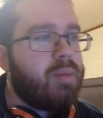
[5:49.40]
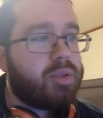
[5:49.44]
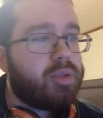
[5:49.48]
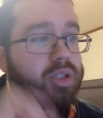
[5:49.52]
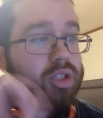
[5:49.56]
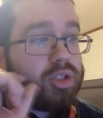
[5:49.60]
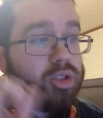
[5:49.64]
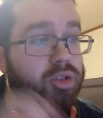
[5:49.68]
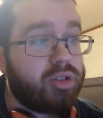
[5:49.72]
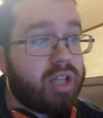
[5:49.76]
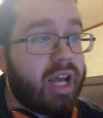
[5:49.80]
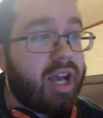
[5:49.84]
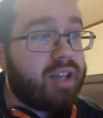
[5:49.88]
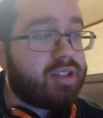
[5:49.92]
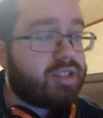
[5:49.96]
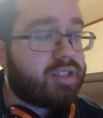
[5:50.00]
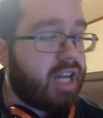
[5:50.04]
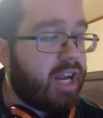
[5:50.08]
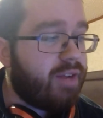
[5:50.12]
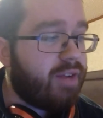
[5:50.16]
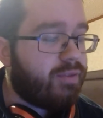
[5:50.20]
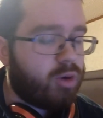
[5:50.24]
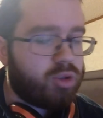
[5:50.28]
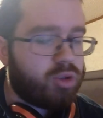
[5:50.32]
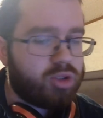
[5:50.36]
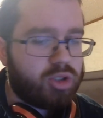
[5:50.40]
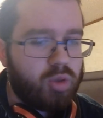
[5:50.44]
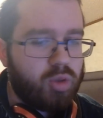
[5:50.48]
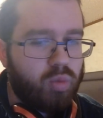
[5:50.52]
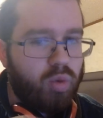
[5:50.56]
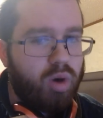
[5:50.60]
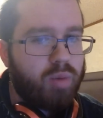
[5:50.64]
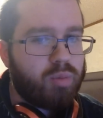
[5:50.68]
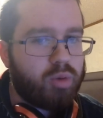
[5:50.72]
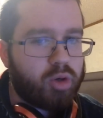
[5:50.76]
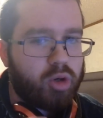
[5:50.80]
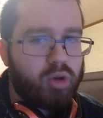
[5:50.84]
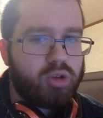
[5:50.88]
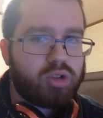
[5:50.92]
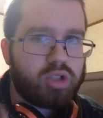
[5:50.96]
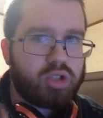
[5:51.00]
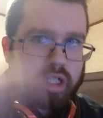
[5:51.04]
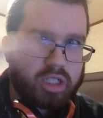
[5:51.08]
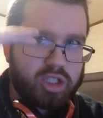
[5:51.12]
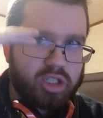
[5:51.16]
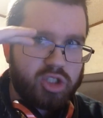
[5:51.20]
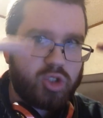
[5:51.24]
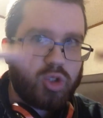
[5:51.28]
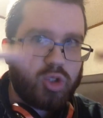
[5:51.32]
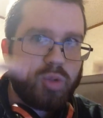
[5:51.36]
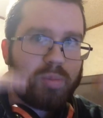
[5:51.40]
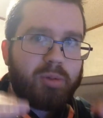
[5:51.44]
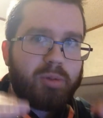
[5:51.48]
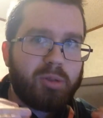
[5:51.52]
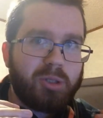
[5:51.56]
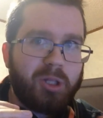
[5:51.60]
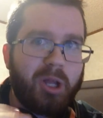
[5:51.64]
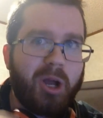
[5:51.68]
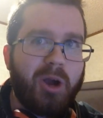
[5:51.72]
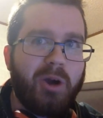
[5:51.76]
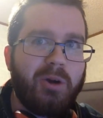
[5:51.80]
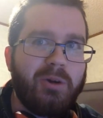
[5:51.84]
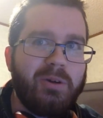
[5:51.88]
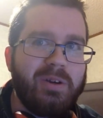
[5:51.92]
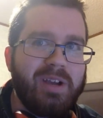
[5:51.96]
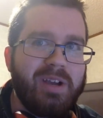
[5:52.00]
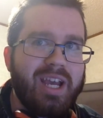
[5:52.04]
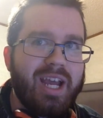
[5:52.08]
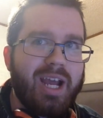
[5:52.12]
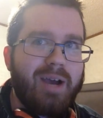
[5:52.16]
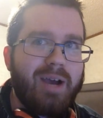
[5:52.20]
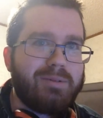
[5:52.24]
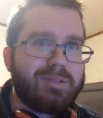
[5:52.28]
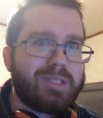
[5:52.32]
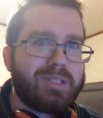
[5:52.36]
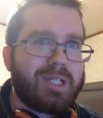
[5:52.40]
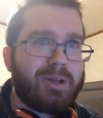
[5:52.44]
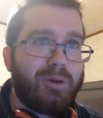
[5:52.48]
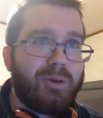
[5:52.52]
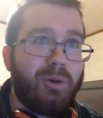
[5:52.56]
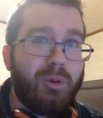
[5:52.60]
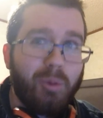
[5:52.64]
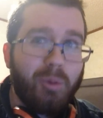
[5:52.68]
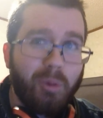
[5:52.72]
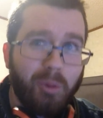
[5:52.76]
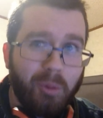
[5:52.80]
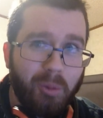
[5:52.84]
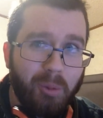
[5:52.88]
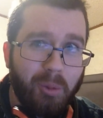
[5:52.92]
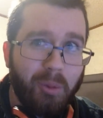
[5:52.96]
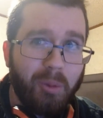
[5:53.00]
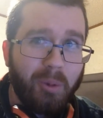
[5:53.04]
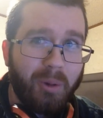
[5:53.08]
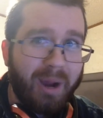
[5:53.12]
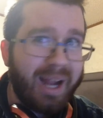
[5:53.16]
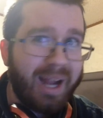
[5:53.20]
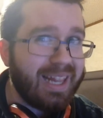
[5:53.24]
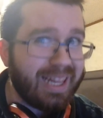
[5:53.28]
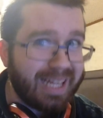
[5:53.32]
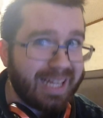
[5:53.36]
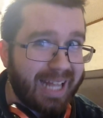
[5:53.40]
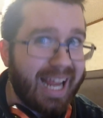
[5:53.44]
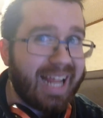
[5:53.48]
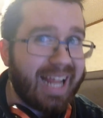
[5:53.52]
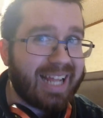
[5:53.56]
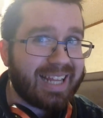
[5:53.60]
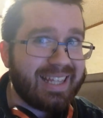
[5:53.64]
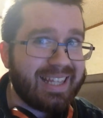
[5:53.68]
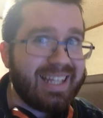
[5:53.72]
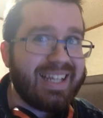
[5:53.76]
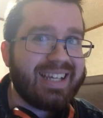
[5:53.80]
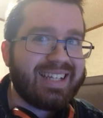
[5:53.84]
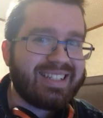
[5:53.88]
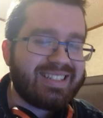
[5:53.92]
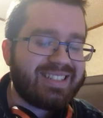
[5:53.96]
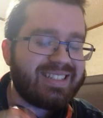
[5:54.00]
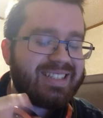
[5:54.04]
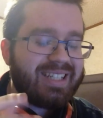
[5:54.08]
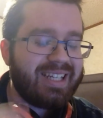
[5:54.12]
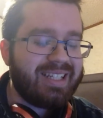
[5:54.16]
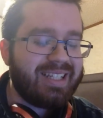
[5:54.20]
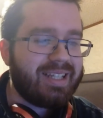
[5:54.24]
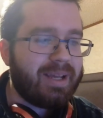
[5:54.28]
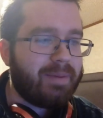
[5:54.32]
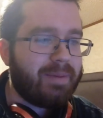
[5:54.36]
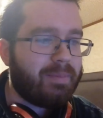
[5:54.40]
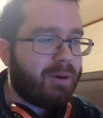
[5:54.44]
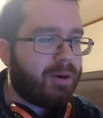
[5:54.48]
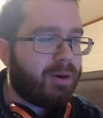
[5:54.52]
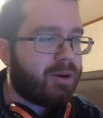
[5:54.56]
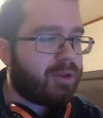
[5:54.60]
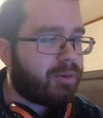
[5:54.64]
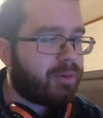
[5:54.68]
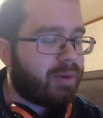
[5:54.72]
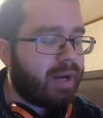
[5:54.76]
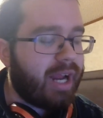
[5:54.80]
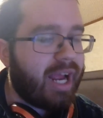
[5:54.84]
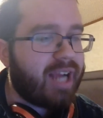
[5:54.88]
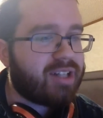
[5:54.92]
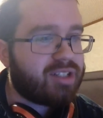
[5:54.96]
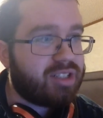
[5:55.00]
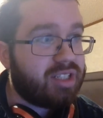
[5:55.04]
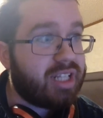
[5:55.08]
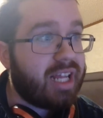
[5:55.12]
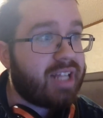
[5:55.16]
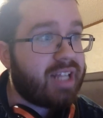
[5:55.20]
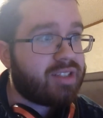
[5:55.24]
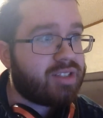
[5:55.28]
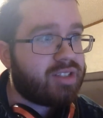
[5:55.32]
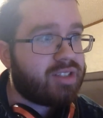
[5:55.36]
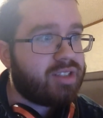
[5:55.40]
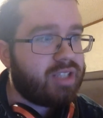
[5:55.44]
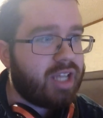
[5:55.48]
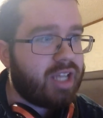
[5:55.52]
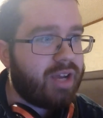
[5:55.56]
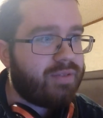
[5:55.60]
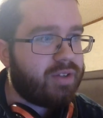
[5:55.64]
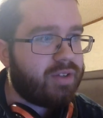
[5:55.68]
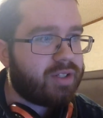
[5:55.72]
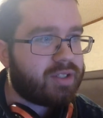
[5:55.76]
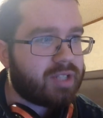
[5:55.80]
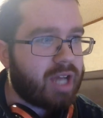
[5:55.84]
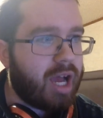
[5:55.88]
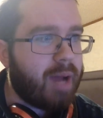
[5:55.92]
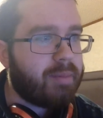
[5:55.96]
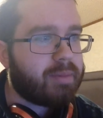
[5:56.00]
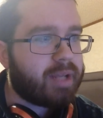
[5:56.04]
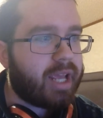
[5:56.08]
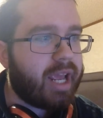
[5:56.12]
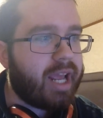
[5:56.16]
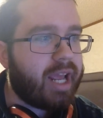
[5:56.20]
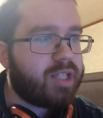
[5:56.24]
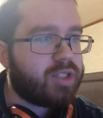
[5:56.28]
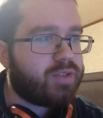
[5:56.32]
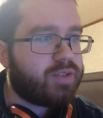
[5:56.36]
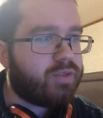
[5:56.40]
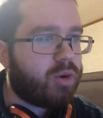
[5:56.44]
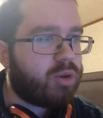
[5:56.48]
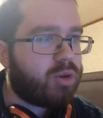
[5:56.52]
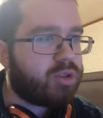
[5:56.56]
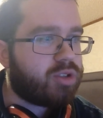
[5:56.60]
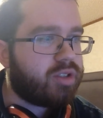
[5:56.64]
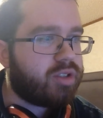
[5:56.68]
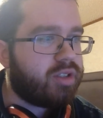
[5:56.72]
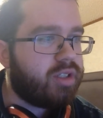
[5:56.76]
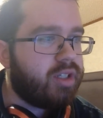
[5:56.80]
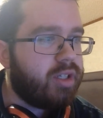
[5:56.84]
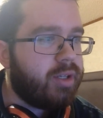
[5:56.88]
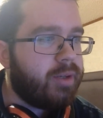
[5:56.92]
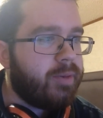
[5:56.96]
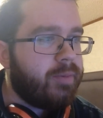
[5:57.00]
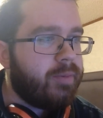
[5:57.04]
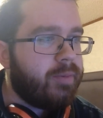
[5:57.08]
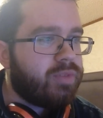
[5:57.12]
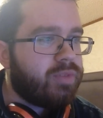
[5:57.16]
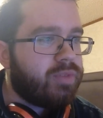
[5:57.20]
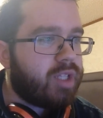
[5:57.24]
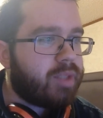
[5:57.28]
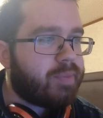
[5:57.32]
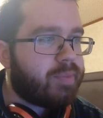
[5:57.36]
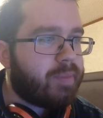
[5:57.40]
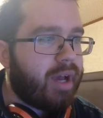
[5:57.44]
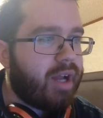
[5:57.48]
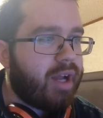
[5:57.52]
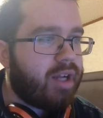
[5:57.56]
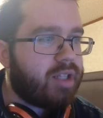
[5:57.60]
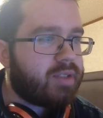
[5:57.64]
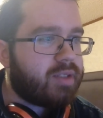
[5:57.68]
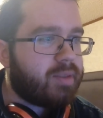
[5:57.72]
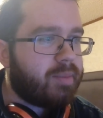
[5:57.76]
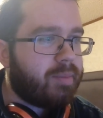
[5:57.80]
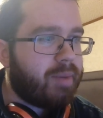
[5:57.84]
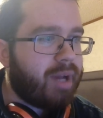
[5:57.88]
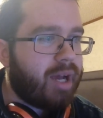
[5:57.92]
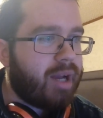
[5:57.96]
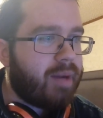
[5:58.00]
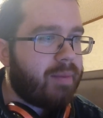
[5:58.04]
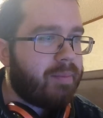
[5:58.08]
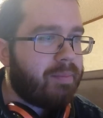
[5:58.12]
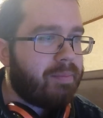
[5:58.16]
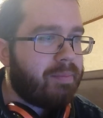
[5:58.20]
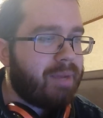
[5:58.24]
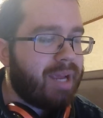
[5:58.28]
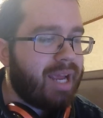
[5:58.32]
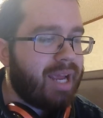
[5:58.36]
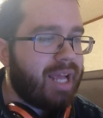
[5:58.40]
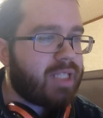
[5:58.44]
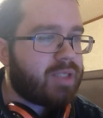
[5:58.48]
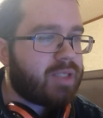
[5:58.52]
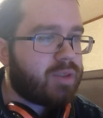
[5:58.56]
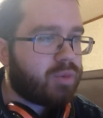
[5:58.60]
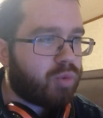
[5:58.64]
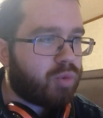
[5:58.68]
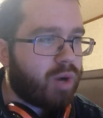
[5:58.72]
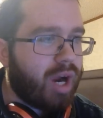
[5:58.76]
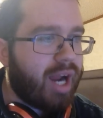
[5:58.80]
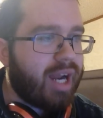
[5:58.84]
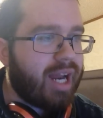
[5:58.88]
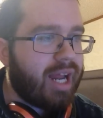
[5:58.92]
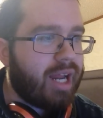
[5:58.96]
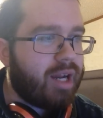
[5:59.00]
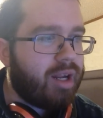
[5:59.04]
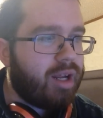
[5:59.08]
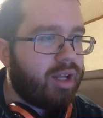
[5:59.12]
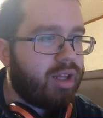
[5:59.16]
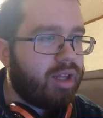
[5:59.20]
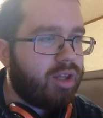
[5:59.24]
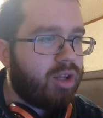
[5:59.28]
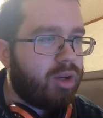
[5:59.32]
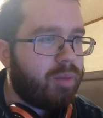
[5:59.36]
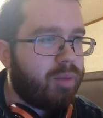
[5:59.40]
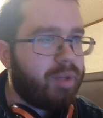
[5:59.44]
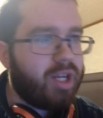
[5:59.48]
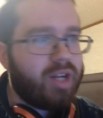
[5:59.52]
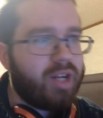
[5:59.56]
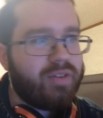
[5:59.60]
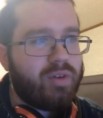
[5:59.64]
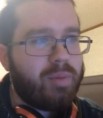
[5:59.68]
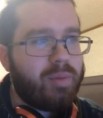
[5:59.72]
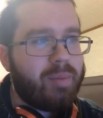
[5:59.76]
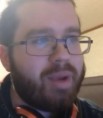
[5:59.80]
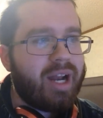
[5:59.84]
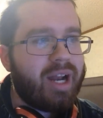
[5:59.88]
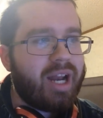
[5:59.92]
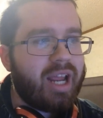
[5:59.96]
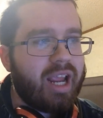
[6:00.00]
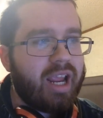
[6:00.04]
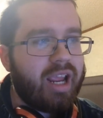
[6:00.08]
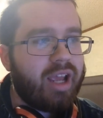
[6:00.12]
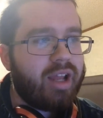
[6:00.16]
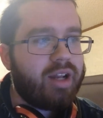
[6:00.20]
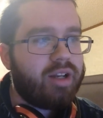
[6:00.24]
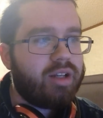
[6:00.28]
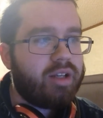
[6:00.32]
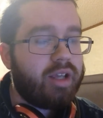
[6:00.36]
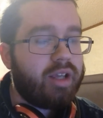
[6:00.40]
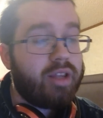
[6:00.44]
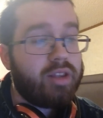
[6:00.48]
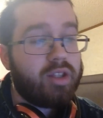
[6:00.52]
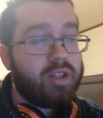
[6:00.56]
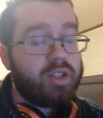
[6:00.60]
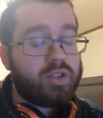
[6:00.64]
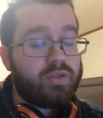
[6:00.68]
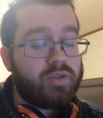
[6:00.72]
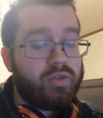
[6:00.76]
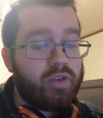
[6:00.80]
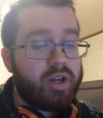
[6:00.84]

But the 2008 version, the one where it goes like super low, I was like, oh, I like this. In that part of the reaction, that's definitely Tom Kane's version. It's right at a little bit of a minute in this